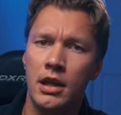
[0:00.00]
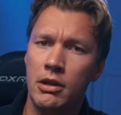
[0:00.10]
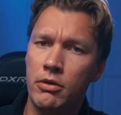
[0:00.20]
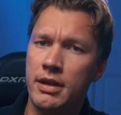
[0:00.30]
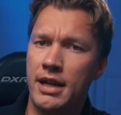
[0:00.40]

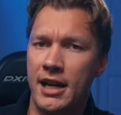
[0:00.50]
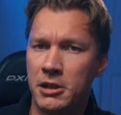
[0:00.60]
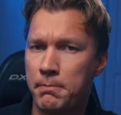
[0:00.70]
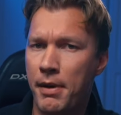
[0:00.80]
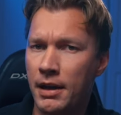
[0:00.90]
You can
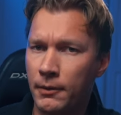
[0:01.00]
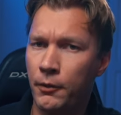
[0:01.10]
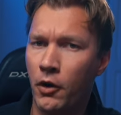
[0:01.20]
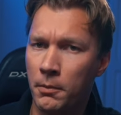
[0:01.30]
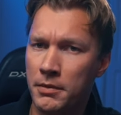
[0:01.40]
expand
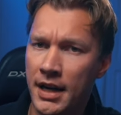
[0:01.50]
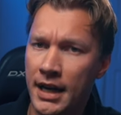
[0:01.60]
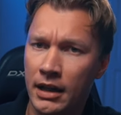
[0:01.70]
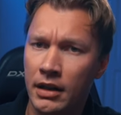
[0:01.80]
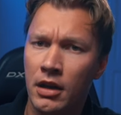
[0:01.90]
from
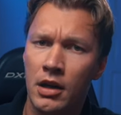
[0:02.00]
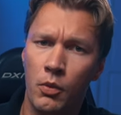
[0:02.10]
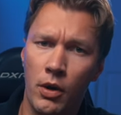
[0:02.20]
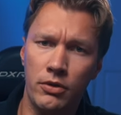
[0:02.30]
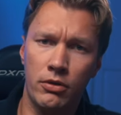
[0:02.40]
there
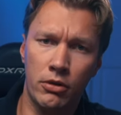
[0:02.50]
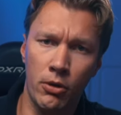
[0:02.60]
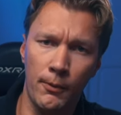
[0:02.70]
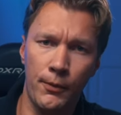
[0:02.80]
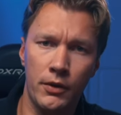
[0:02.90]
once you're
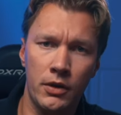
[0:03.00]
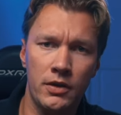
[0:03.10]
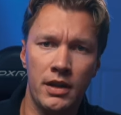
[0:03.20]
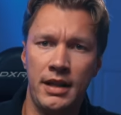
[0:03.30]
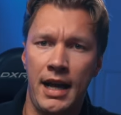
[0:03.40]
confident
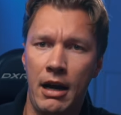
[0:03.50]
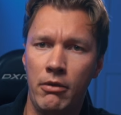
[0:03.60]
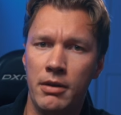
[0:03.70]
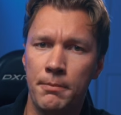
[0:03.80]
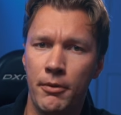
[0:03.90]
in
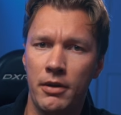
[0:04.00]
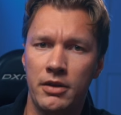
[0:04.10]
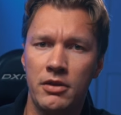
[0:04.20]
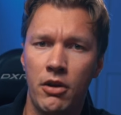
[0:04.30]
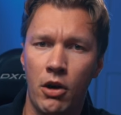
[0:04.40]
how the
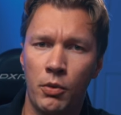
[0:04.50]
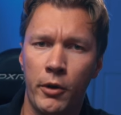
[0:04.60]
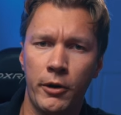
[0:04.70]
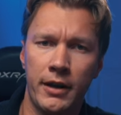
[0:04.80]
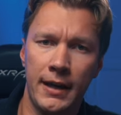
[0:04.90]
policies are
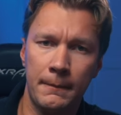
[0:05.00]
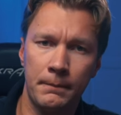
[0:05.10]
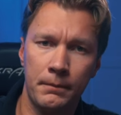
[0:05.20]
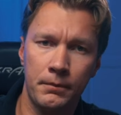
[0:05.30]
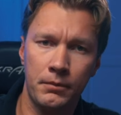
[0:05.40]
working.
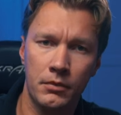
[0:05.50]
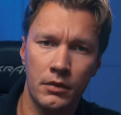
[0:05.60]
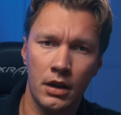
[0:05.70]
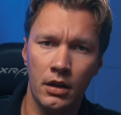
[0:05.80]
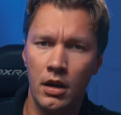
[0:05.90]

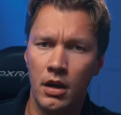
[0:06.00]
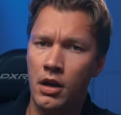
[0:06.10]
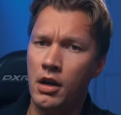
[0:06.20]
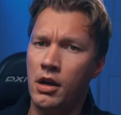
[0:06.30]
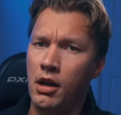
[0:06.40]

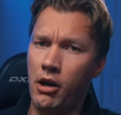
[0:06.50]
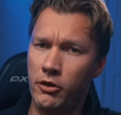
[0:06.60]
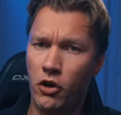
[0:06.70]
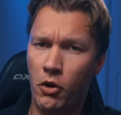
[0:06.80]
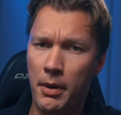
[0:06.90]

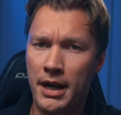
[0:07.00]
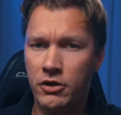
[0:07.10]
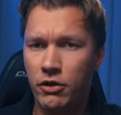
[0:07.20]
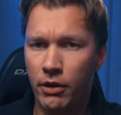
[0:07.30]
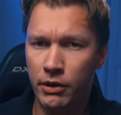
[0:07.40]
Also, make
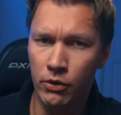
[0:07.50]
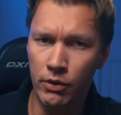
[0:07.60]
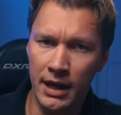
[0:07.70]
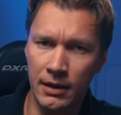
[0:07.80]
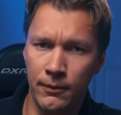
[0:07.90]
sure you
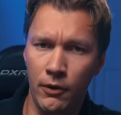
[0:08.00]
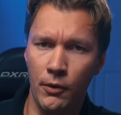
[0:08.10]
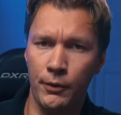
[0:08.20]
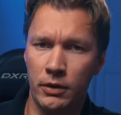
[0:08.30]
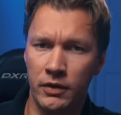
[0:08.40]
involve your